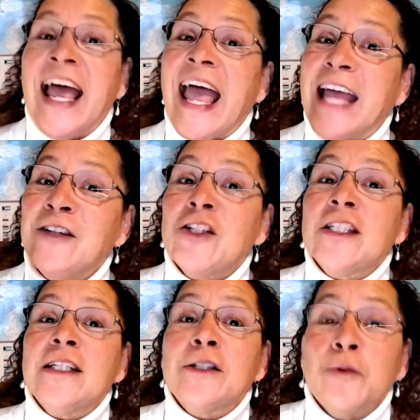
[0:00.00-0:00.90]
And just
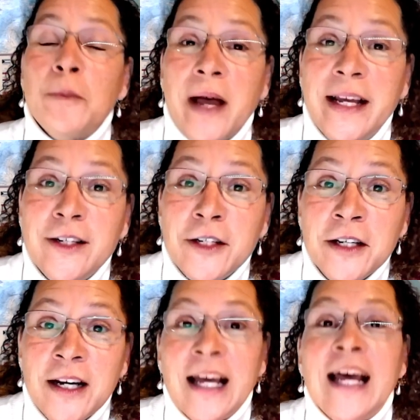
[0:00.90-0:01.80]
as a reminder,
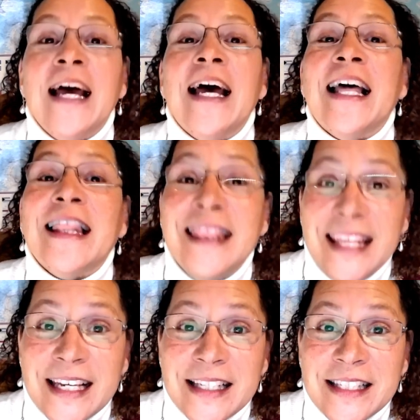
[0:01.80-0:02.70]

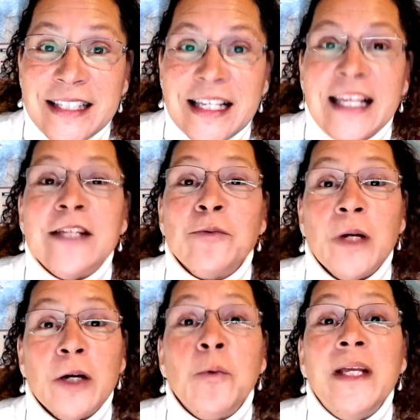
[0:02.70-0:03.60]
this is
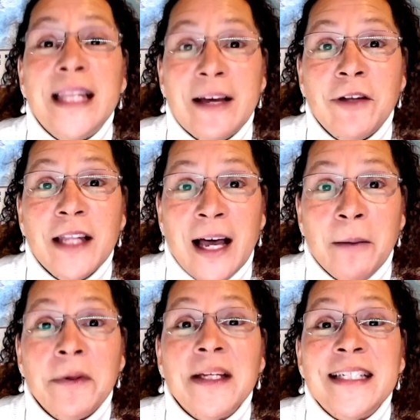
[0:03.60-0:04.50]
where we level up
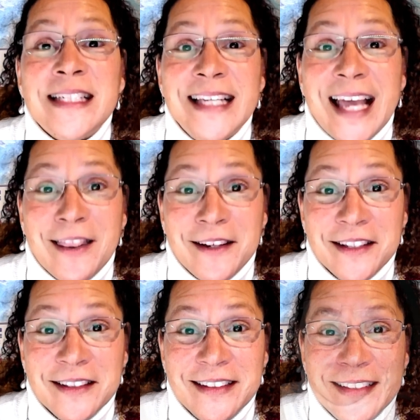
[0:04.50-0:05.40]
together.
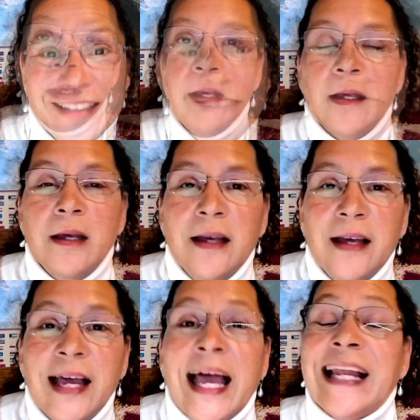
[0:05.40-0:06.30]

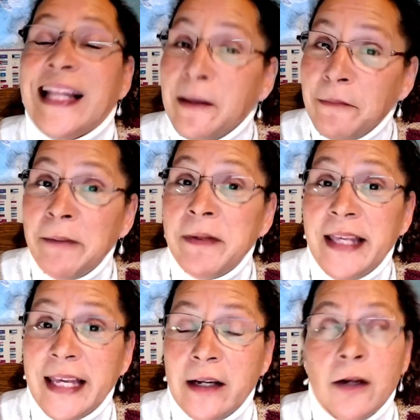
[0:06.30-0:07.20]
And let me
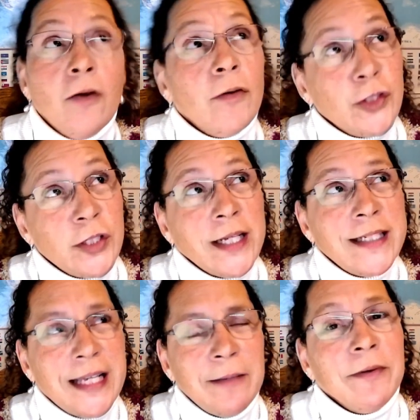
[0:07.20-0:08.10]
begin, or should I
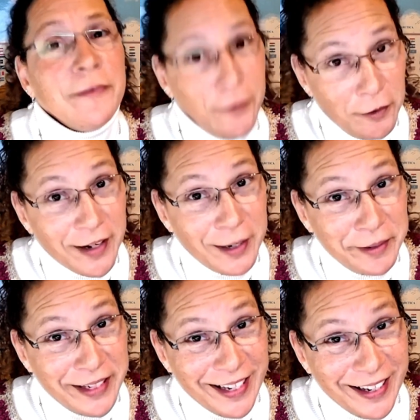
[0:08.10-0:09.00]
say before I
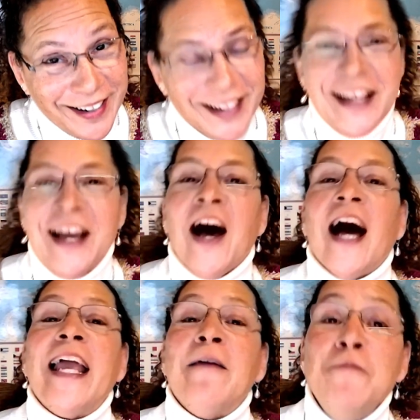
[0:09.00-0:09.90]
begin, I
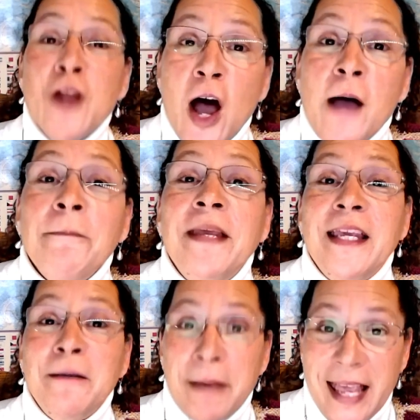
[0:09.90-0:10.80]
am not being
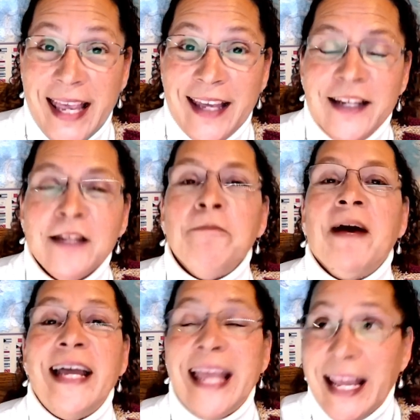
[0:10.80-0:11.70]
paid
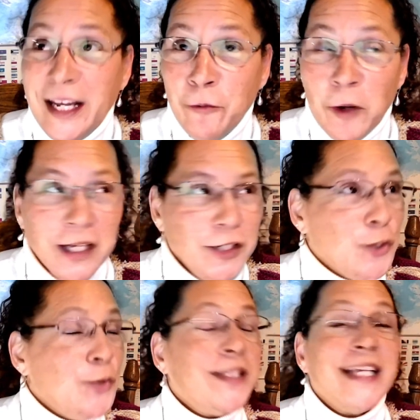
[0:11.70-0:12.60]
by anyone to
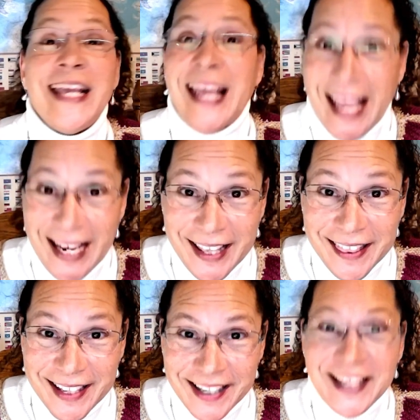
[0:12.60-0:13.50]
say
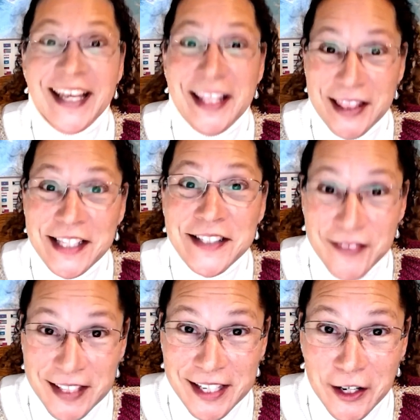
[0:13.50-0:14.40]
anything in this
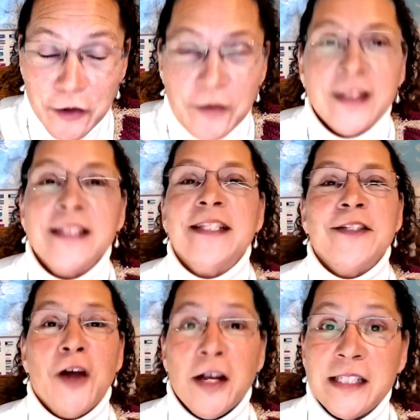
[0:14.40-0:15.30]
video. This is
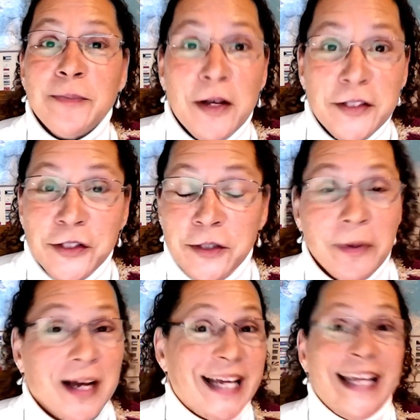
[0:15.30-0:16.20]
not sponsored
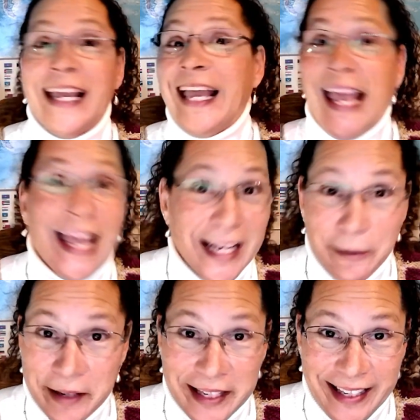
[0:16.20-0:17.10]
by
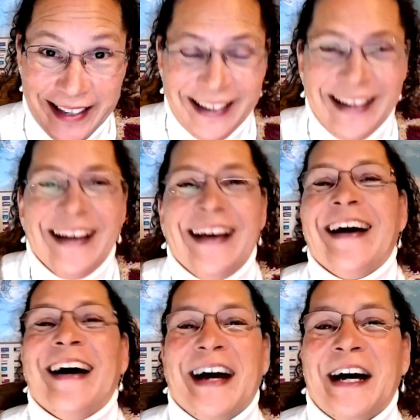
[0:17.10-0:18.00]
anybody.
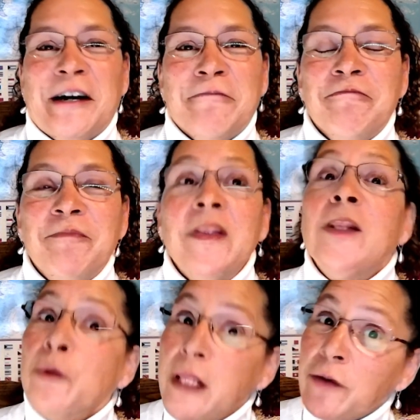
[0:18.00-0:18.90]
Though
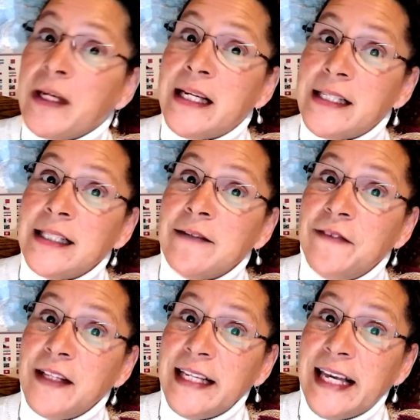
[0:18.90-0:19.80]
there is an
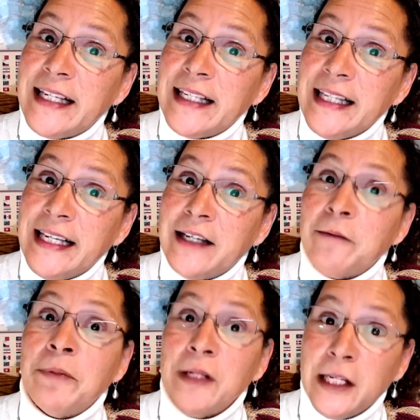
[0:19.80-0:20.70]
affiliated link
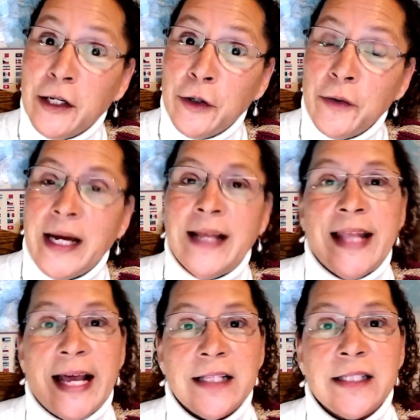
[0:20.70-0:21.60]
below, and
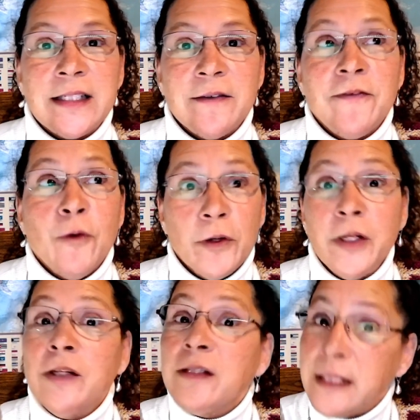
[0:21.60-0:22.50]
that's
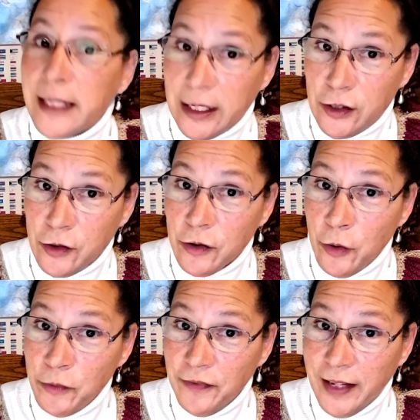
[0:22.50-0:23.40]
to get your
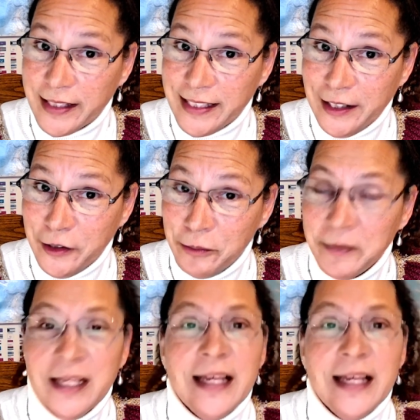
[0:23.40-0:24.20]
own Flexee Loom.